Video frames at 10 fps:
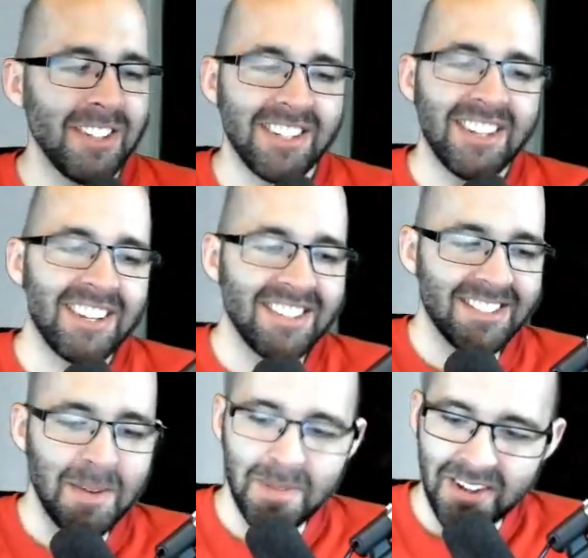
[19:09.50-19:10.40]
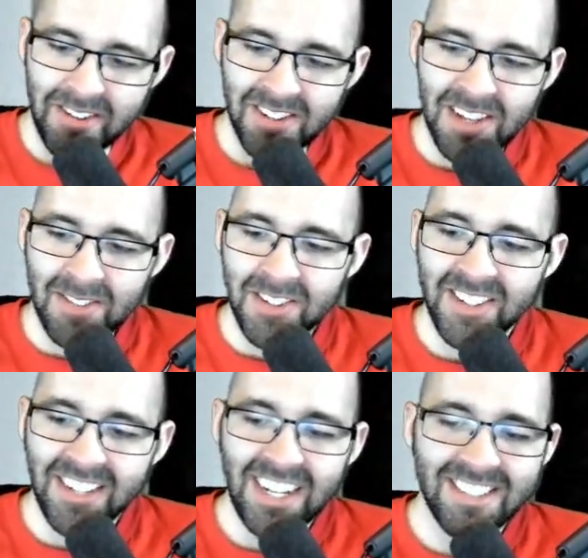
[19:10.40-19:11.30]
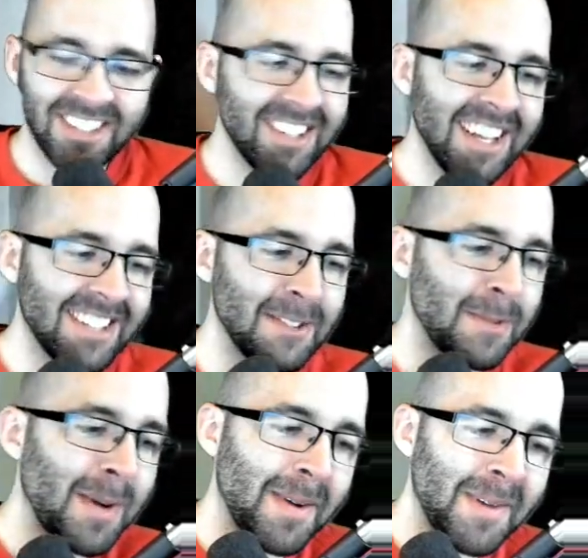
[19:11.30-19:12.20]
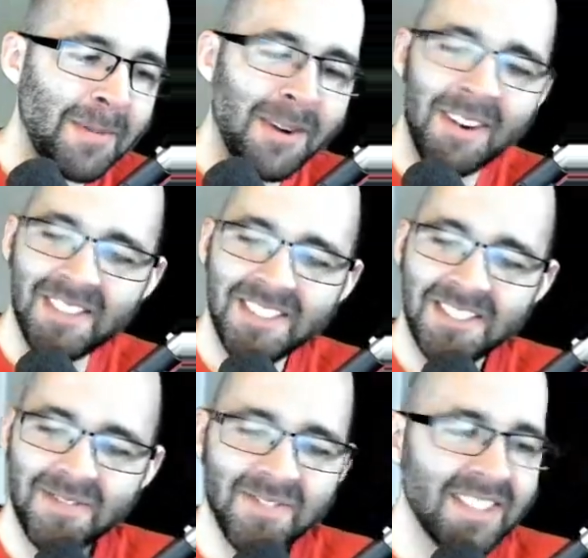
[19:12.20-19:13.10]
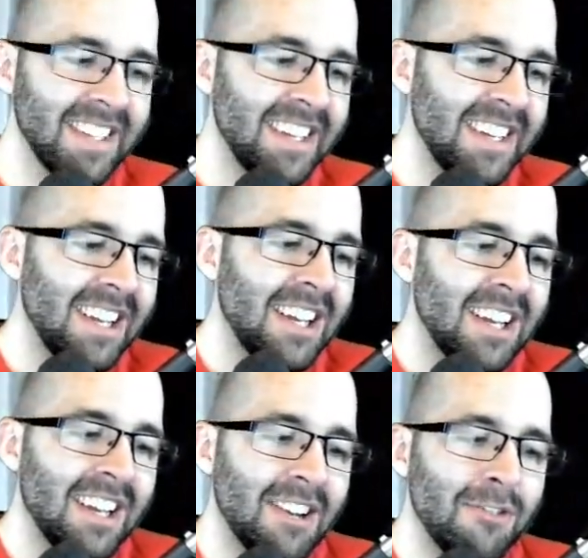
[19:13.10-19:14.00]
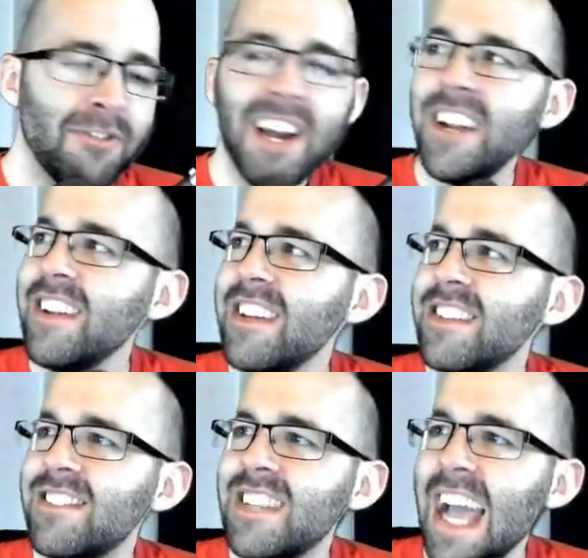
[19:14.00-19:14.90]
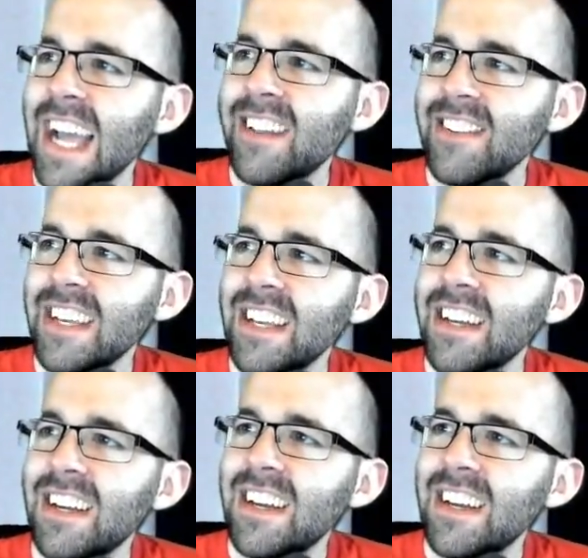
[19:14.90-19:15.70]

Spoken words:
take this up another level. You guys are gonna like this problem, I promise. Find exactly.